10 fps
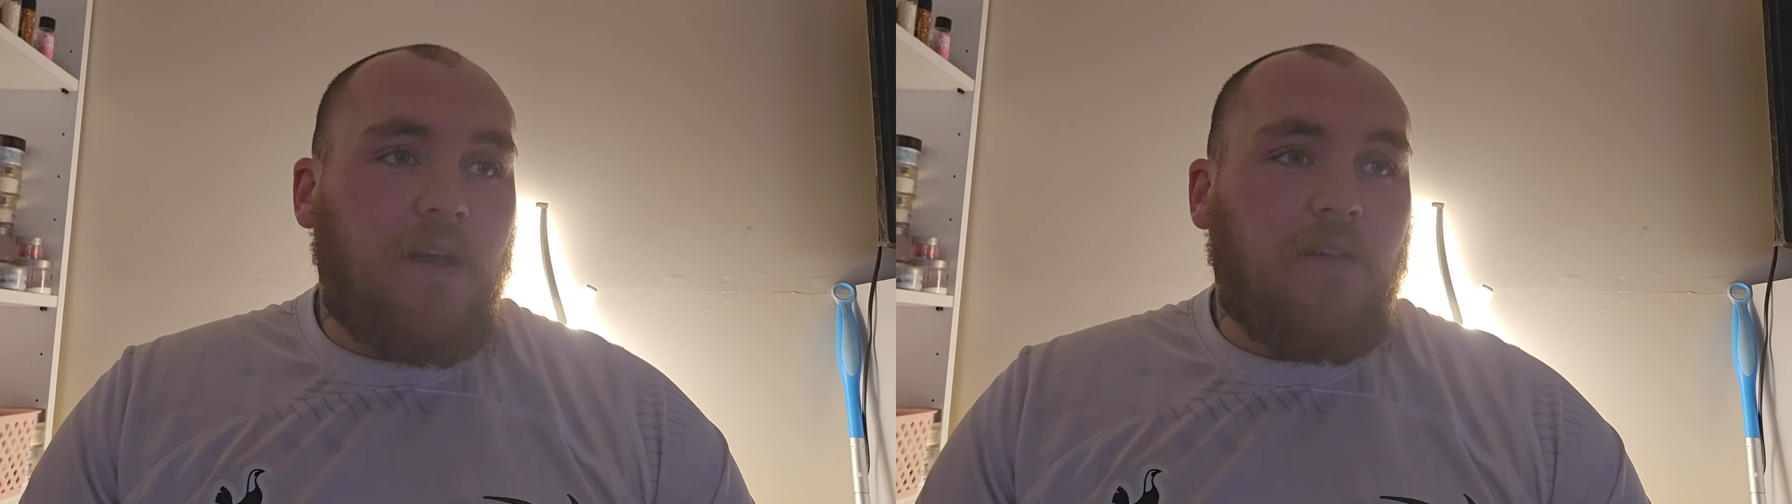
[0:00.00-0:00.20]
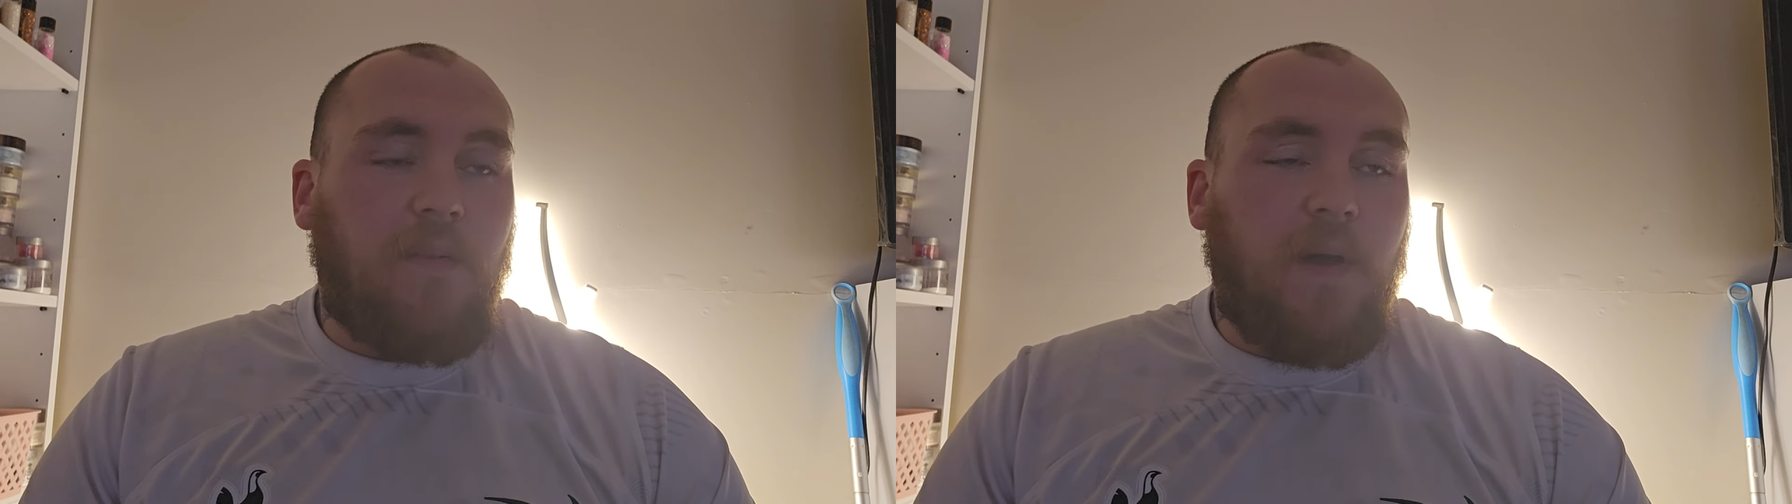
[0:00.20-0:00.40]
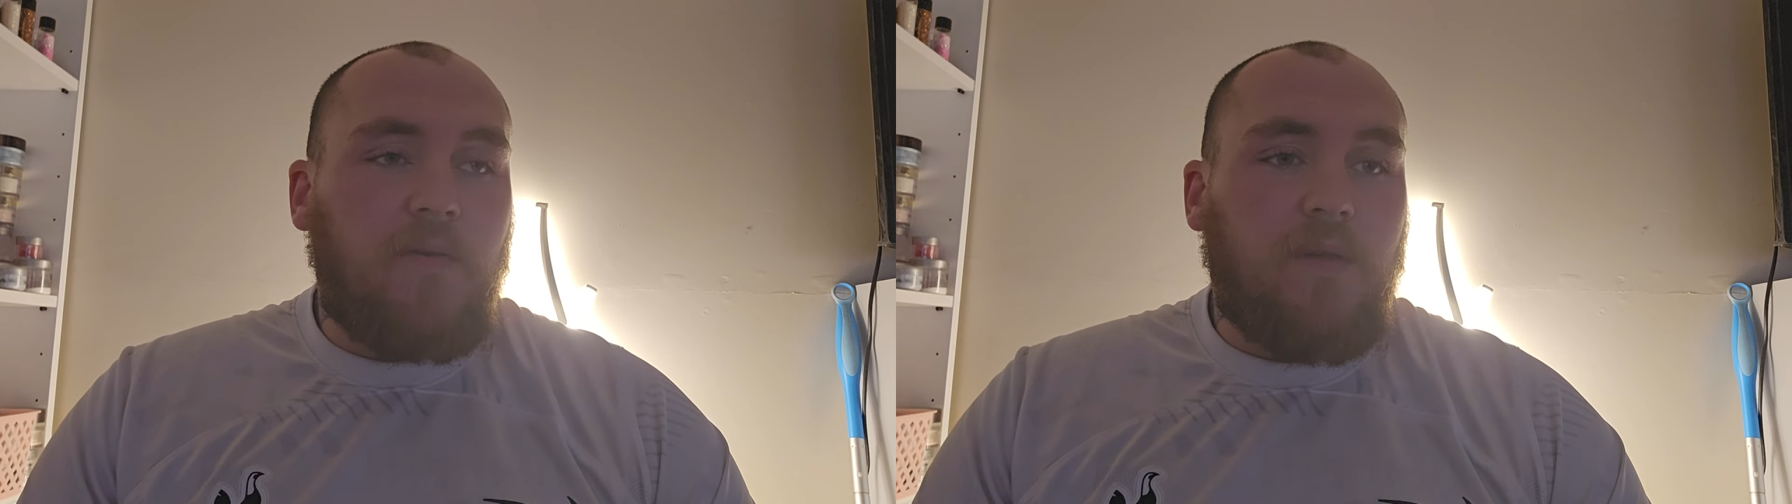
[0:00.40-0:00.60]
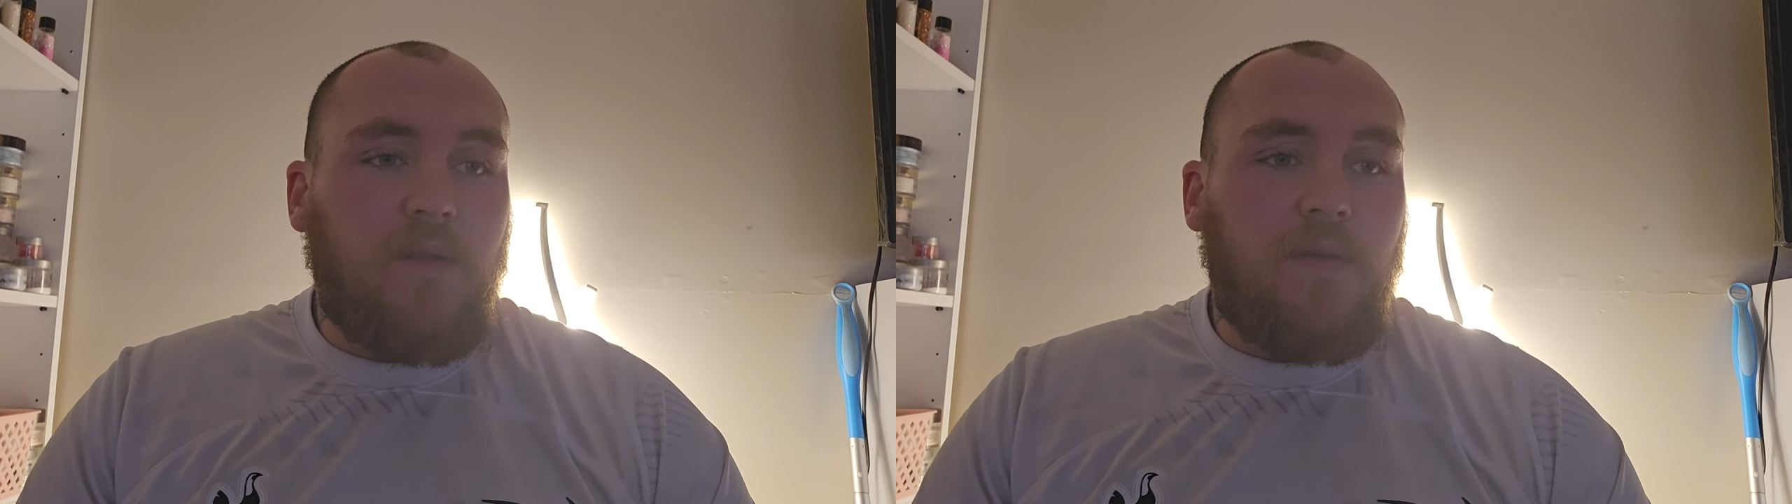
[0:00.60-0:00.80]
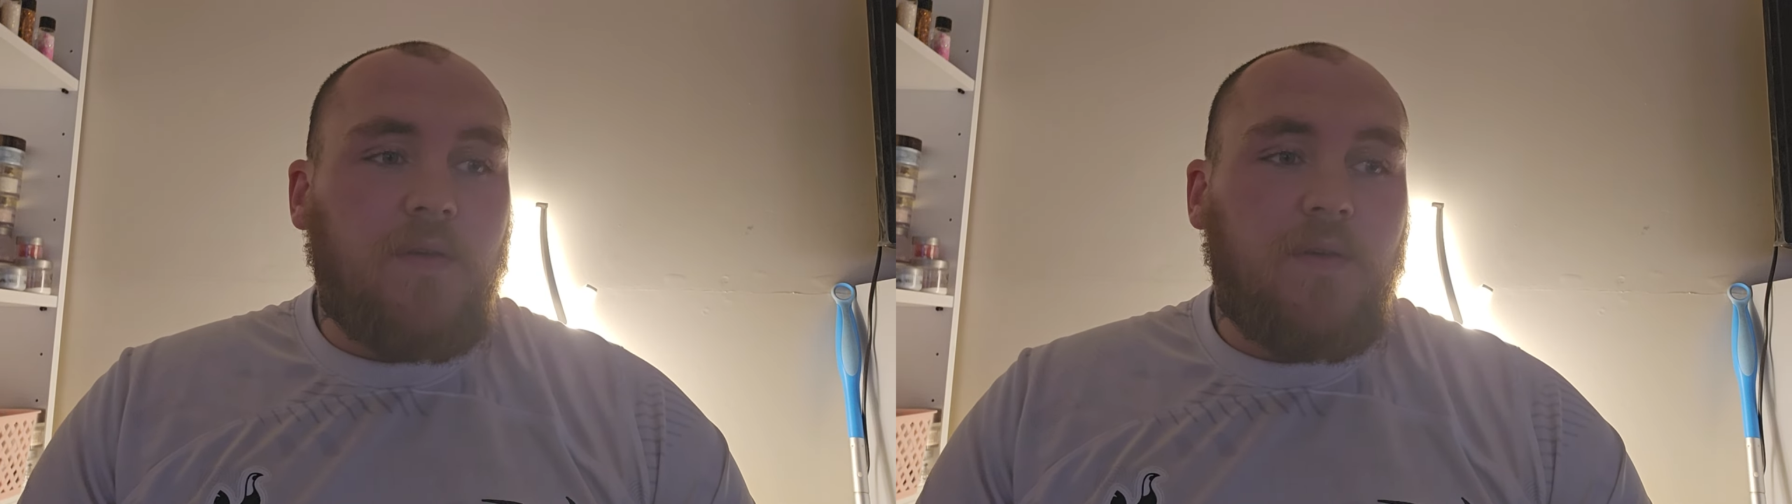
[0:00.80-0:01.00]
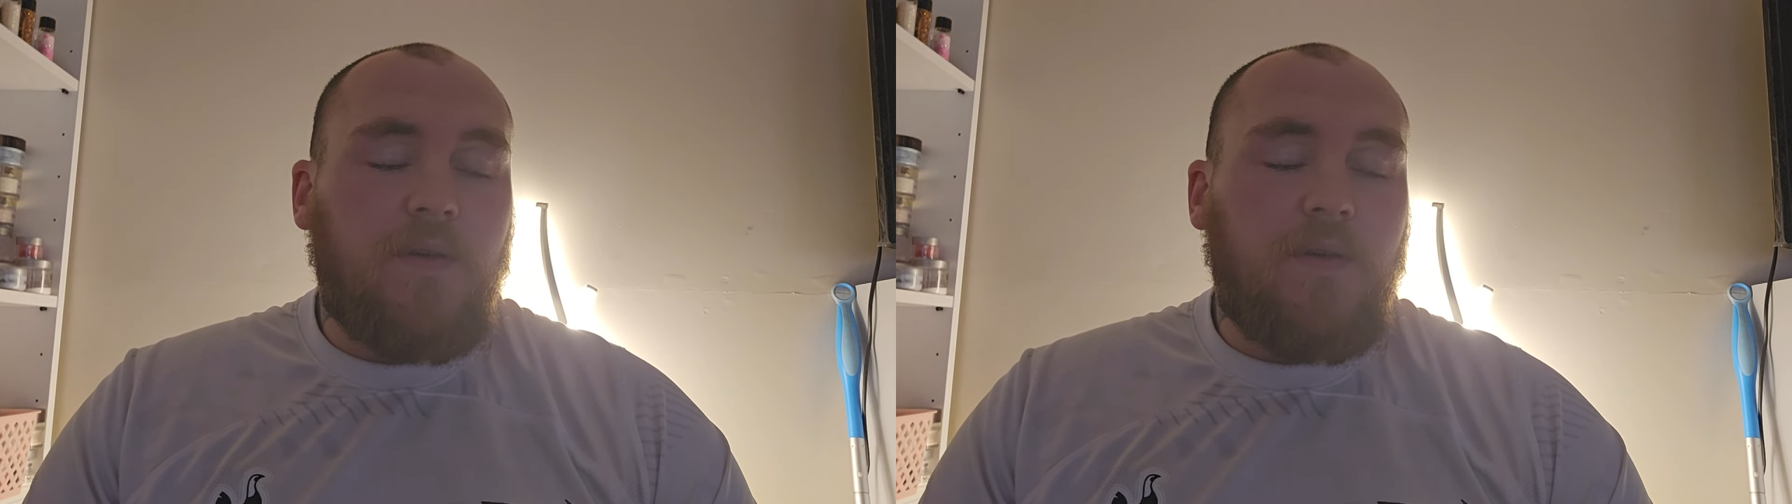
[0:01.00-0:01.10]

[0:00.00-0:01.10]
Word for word: I suppose, and